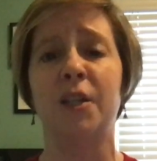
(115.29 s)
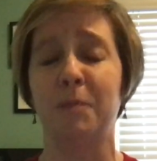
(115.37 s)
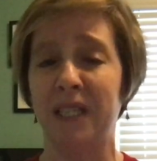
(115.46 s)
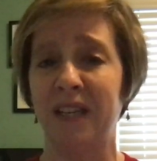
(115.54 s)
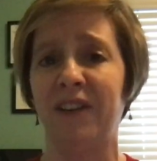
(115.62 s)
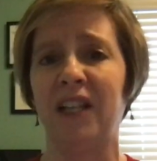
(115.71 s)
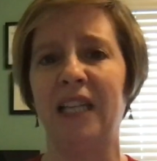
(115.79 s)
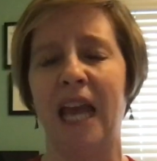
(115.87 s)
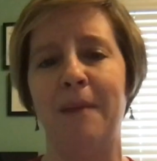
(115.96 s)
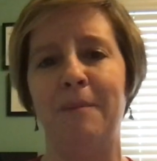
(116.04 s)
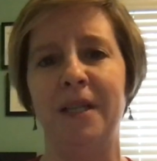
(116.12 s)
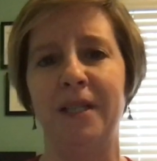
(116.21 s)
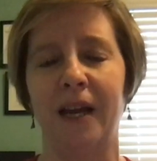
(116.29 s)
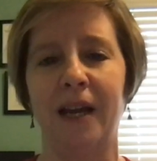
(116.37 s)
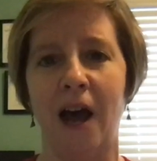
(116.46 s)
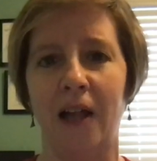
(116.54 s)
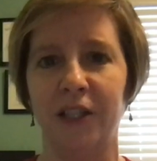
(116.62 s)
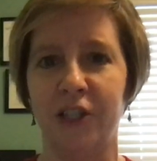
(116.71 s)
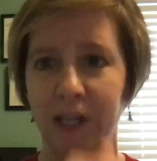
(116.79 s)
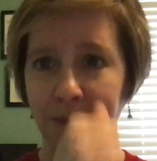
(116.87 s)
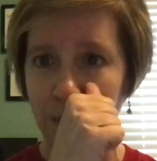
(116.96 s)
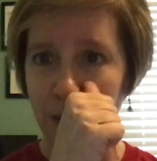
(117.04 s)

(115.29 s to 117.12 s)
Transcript: specifically AP Psychology.